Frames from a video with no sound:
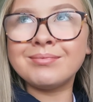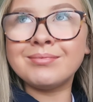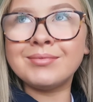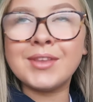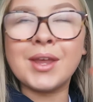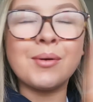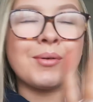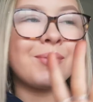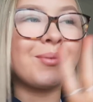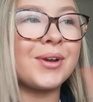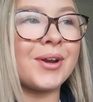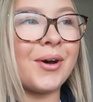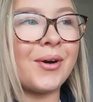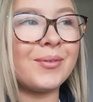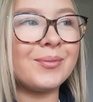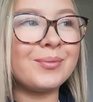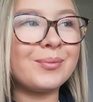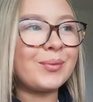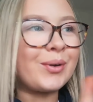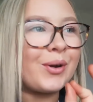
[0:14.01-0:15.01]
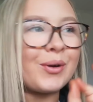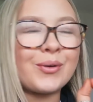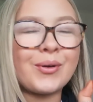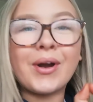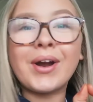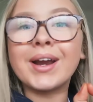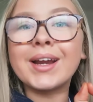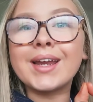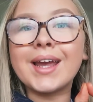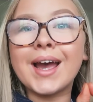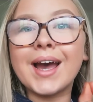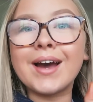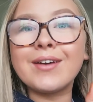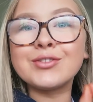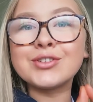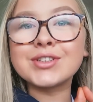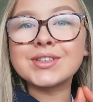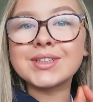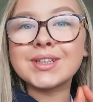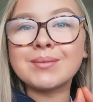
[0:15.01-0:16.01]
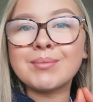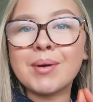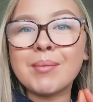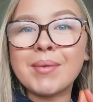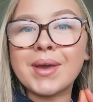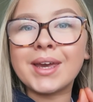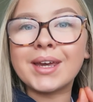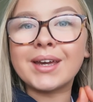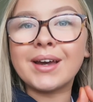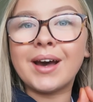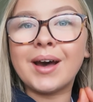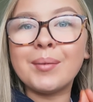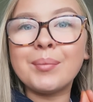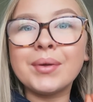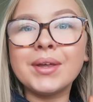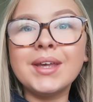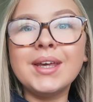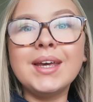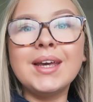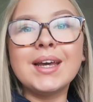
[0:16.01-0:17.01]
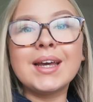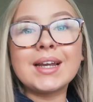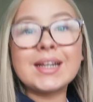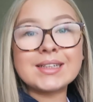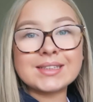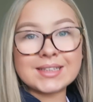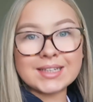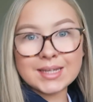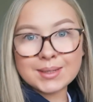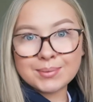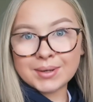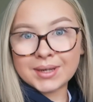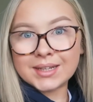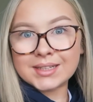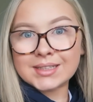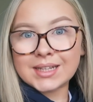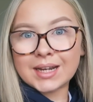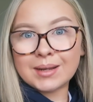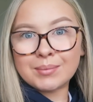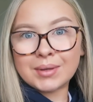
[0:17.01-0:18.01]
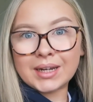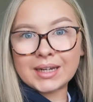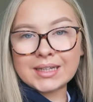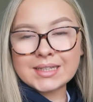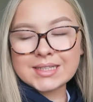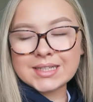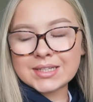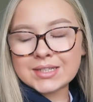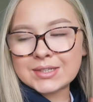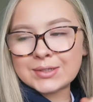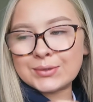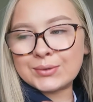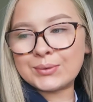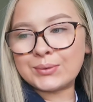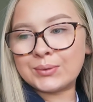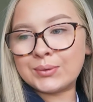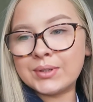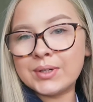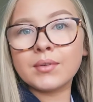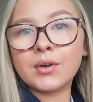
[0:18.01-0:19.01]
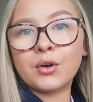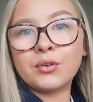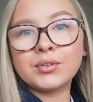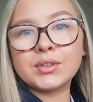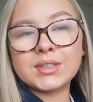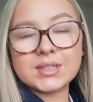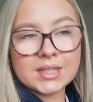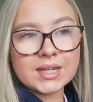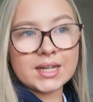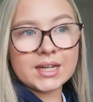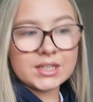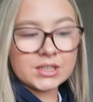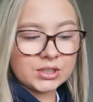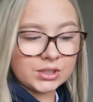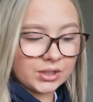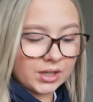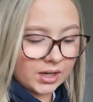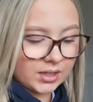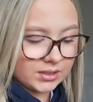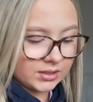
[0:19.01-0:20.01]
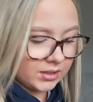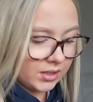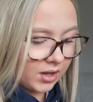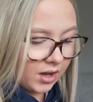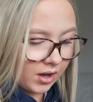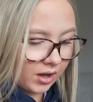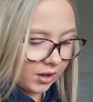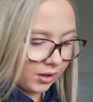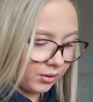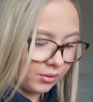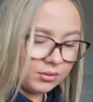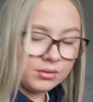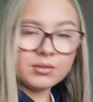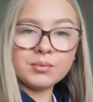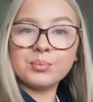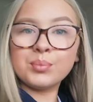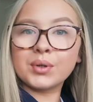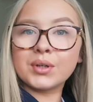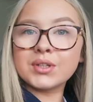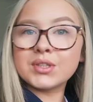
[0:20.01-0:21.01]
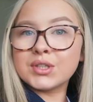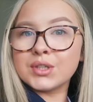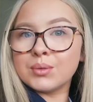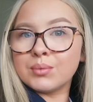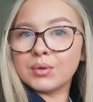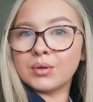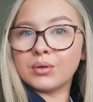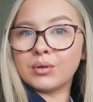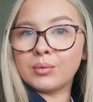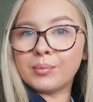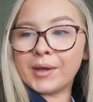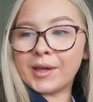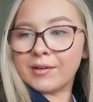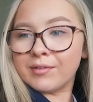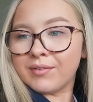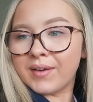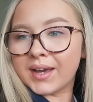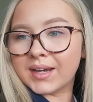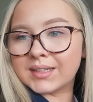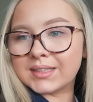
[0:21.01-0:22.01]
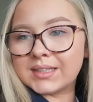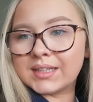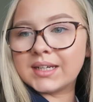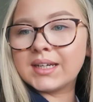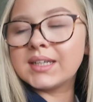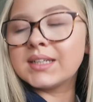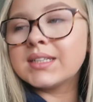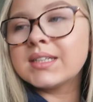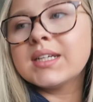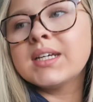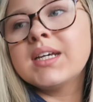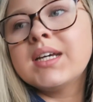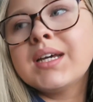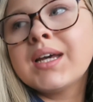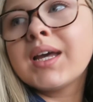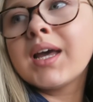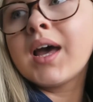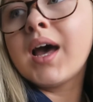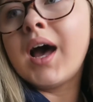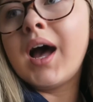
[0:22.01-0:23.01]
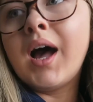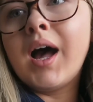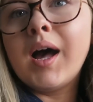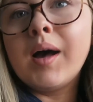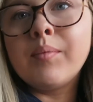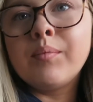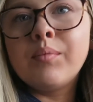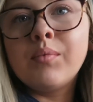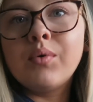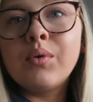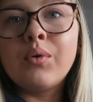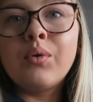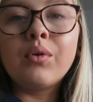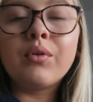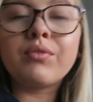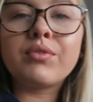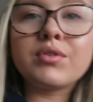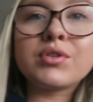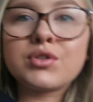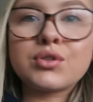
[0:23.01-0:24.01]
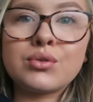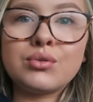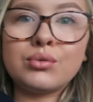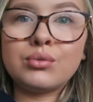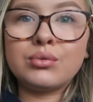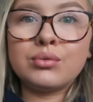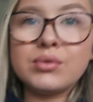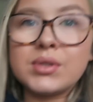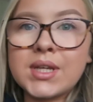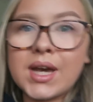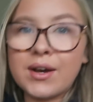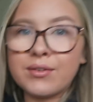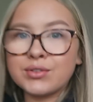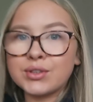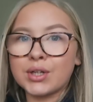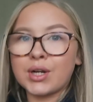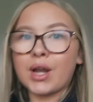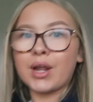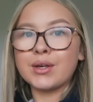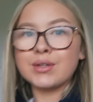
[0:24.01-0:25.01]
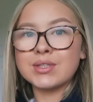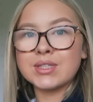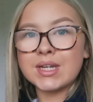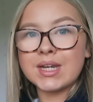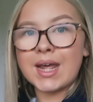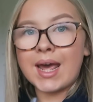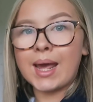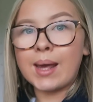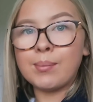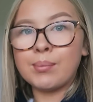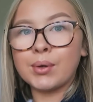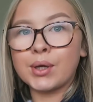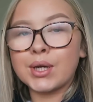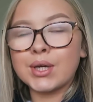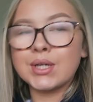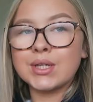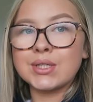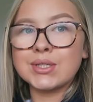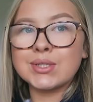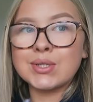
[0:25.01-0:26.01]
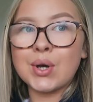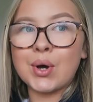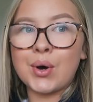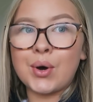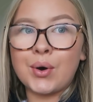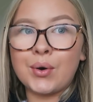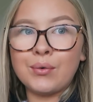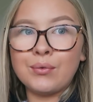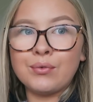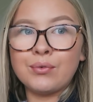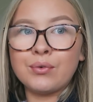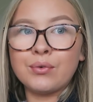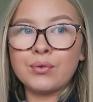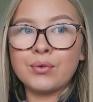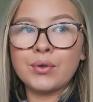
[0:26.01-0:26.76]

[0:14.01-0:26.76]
No, we're not. We're not crying yet. I've just done my makeup. Let's keep it until I'm at least at school. Obviously, as you guys know, because you will all be affected, all of the schools have to close today because of